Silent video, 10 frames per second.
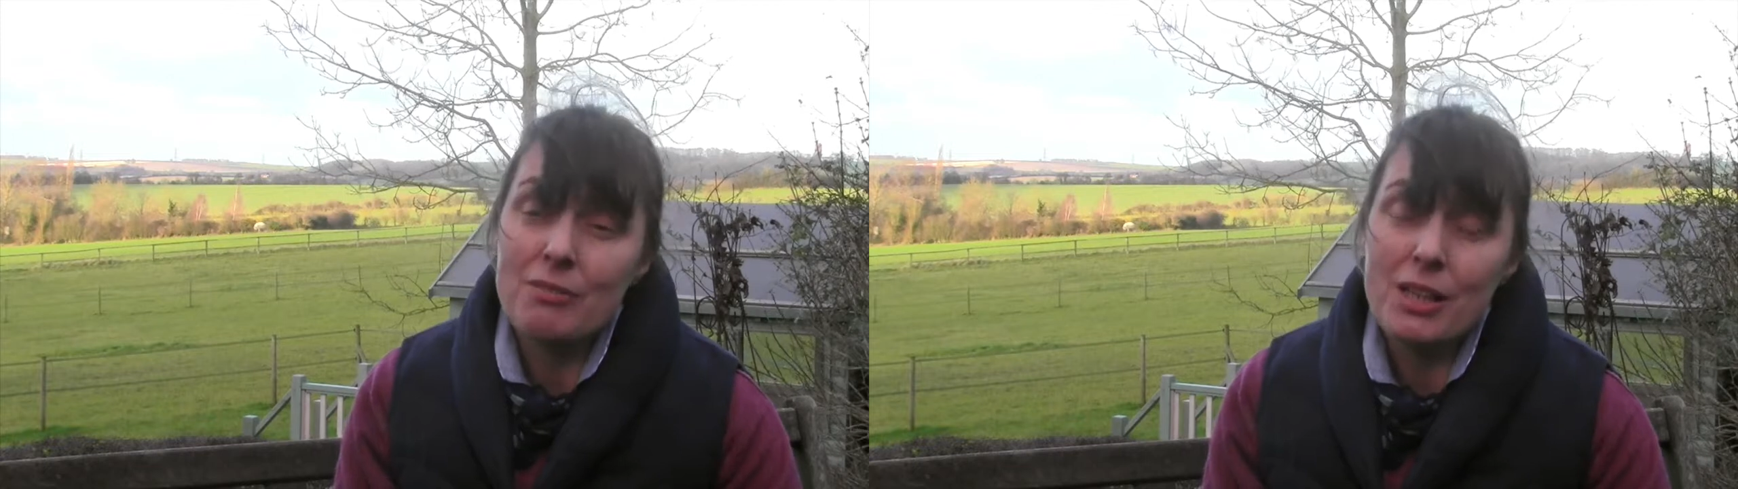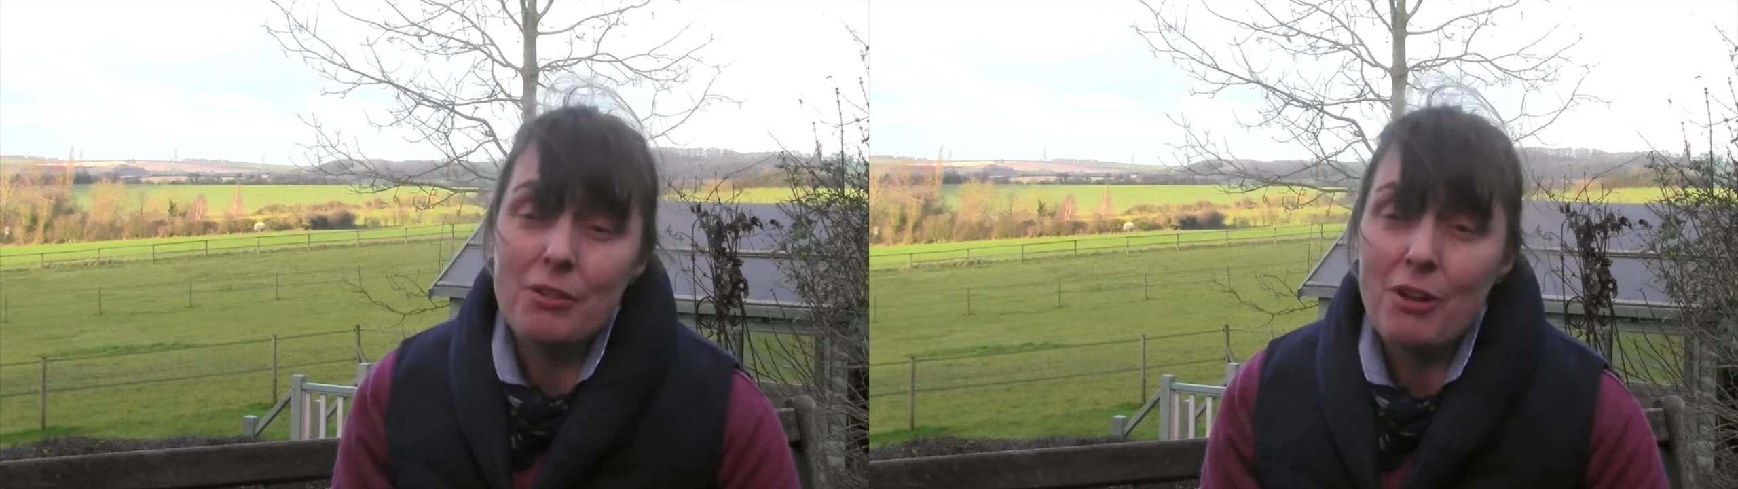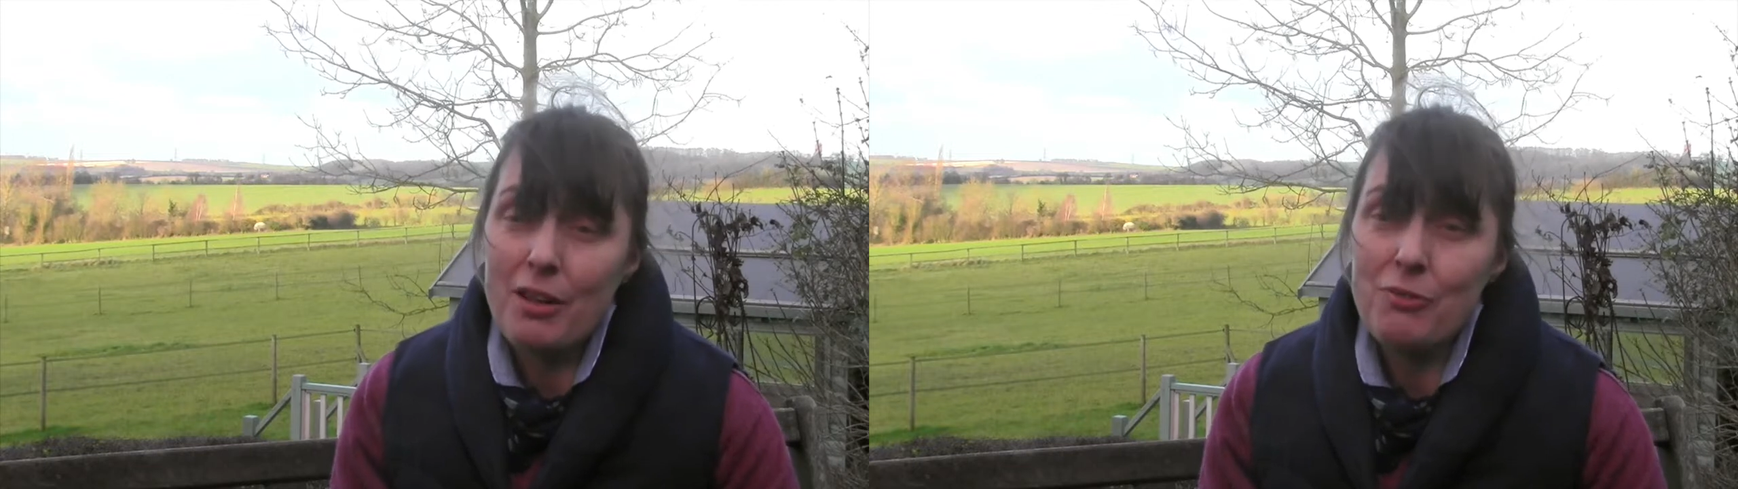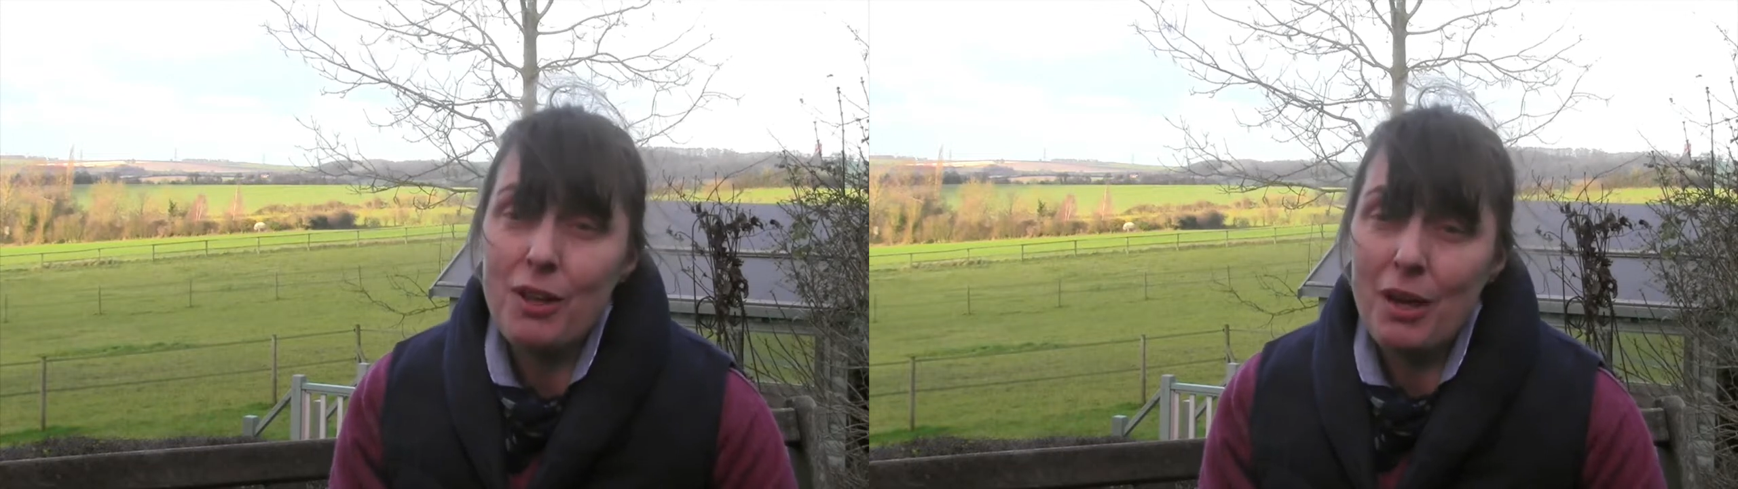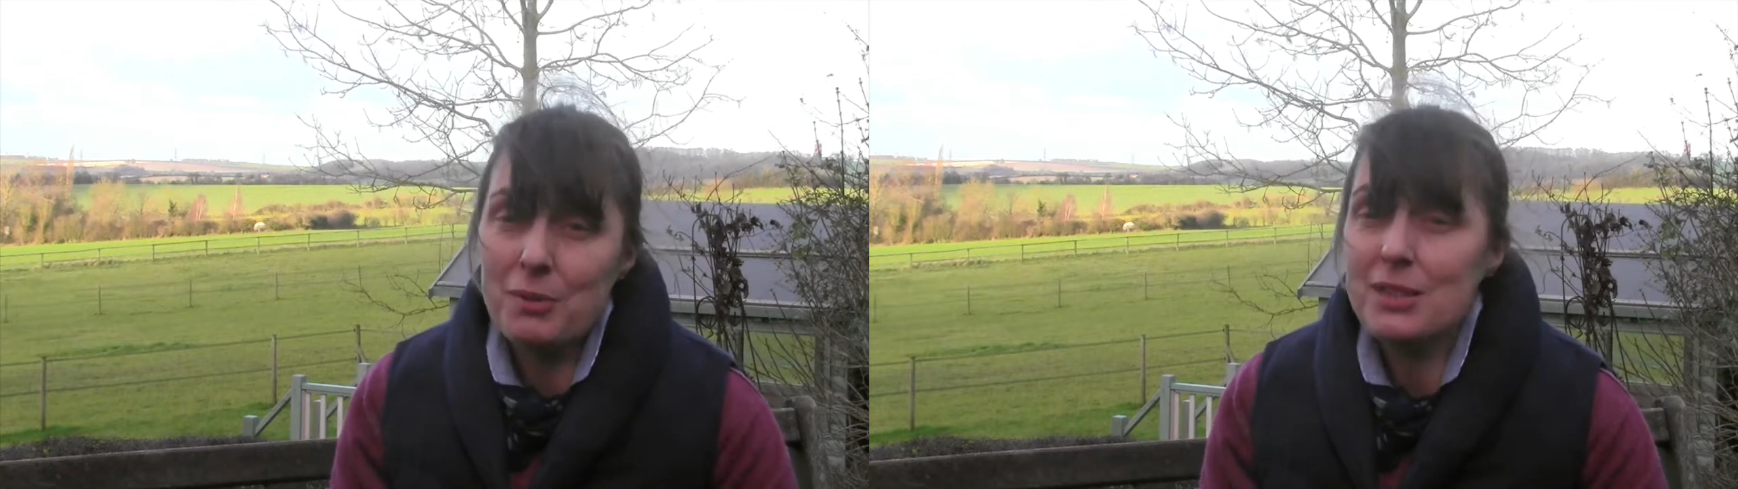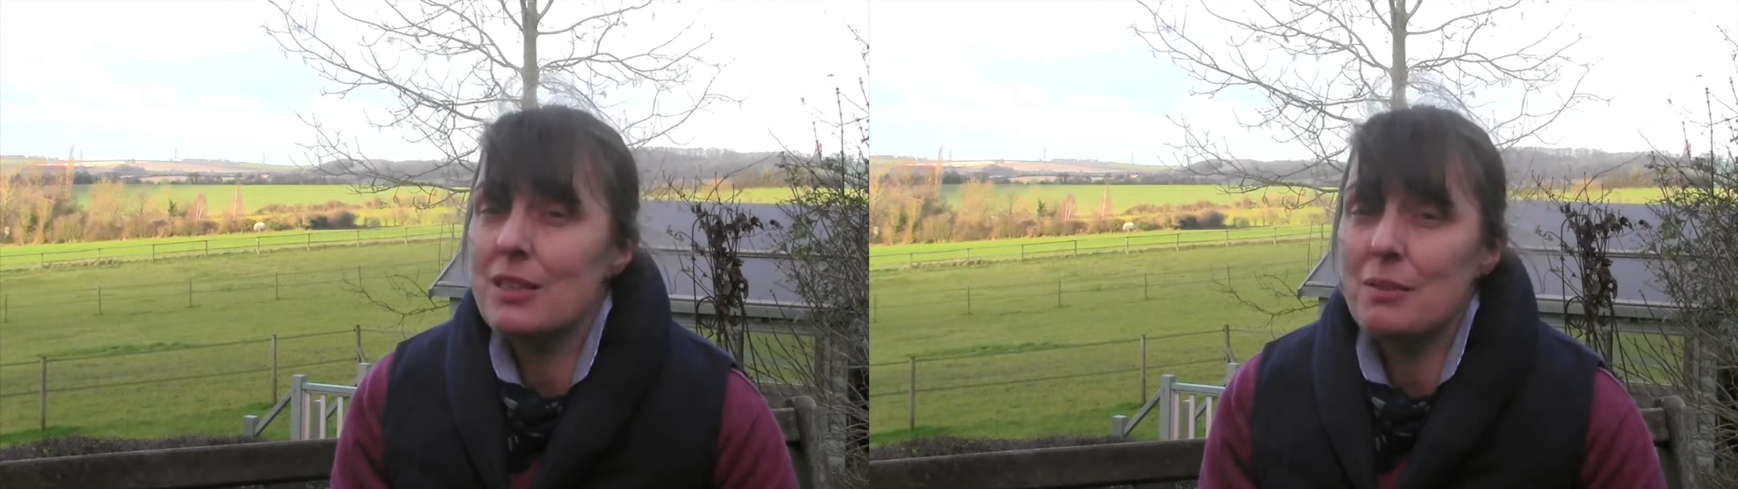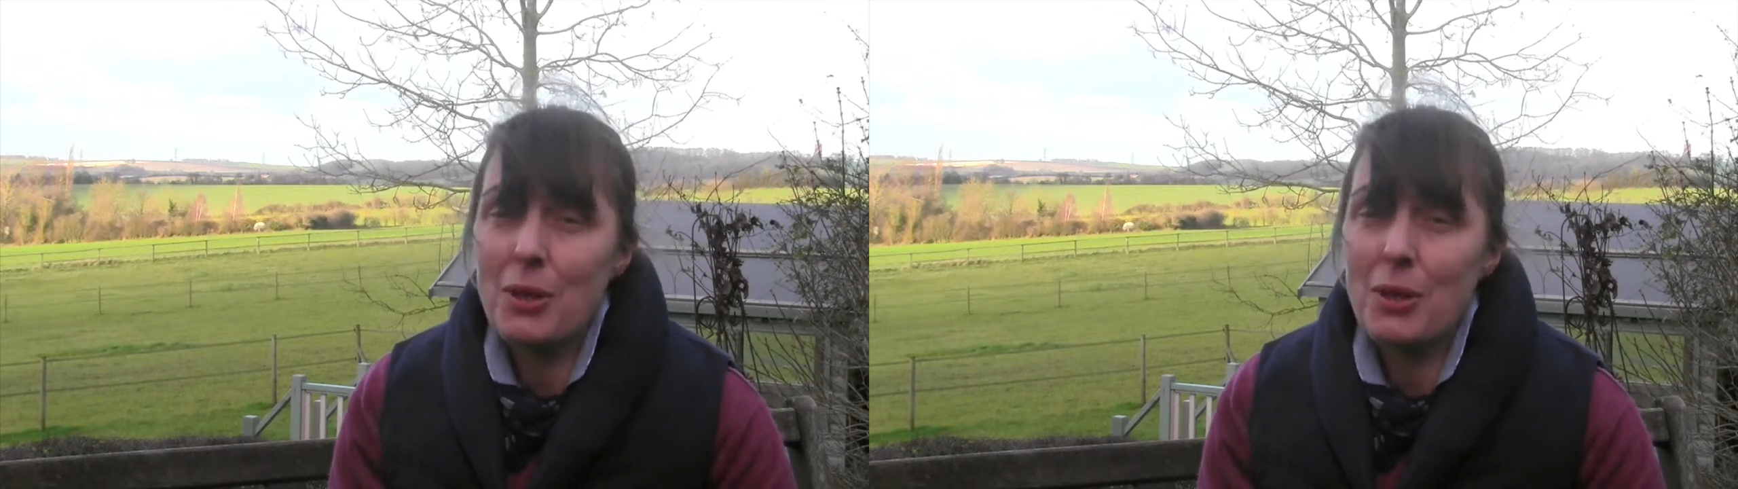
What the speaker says: really grateful I was still a